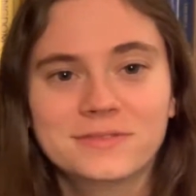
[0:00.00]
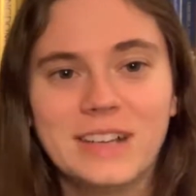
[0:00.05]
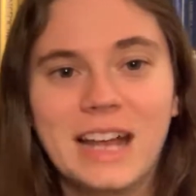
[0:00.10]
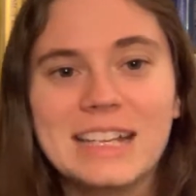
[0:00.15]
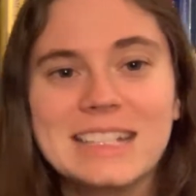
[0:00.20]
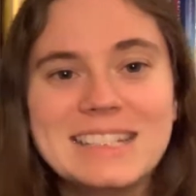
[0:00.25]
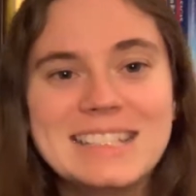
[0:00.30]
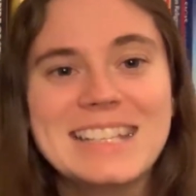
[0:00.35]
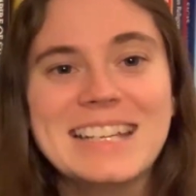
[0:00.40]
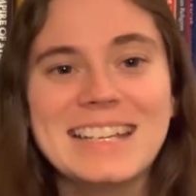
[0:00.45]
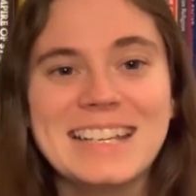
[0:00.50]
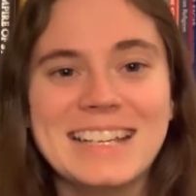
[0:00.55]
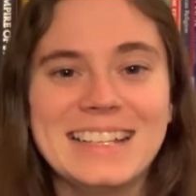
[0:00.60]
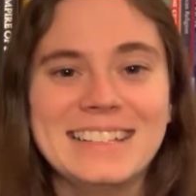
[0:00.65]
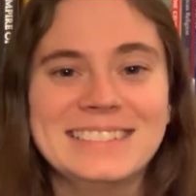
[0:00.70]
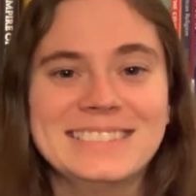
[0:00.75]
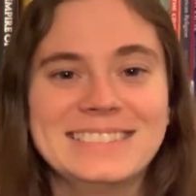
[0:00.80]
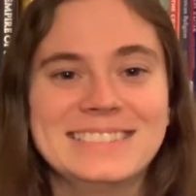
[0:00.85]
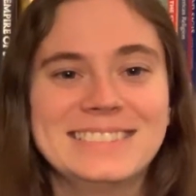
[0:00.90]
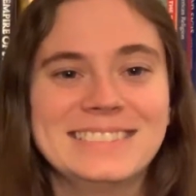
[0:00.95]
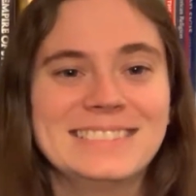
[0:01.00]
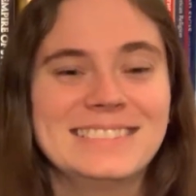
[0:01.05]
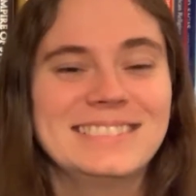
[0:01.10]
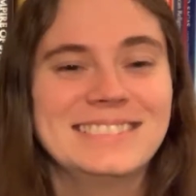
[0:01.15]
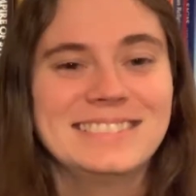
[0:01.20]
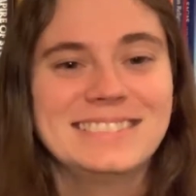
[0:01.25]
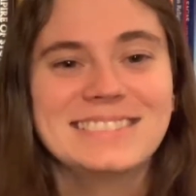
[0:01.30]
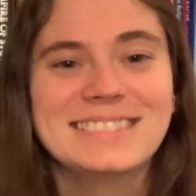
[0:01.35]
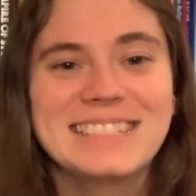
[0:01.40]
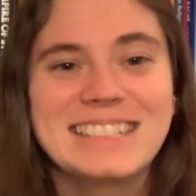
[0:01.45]
I did it.
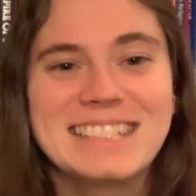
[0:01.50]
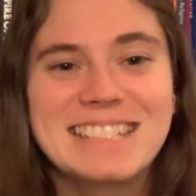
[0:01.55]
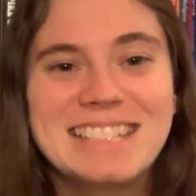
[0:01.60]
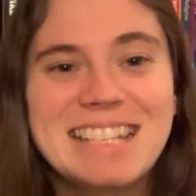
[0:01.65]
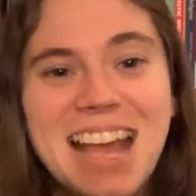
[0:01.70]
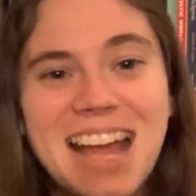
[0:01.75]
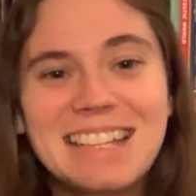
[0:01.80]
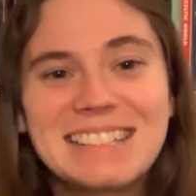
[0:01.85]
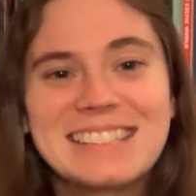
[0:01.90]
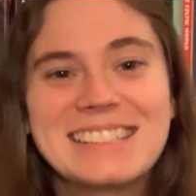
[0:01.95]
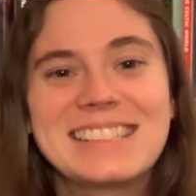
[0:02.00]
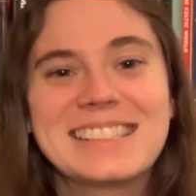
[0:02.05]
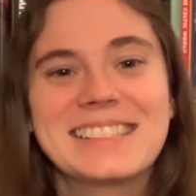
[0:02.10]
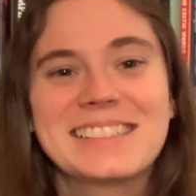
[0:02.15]
Yes!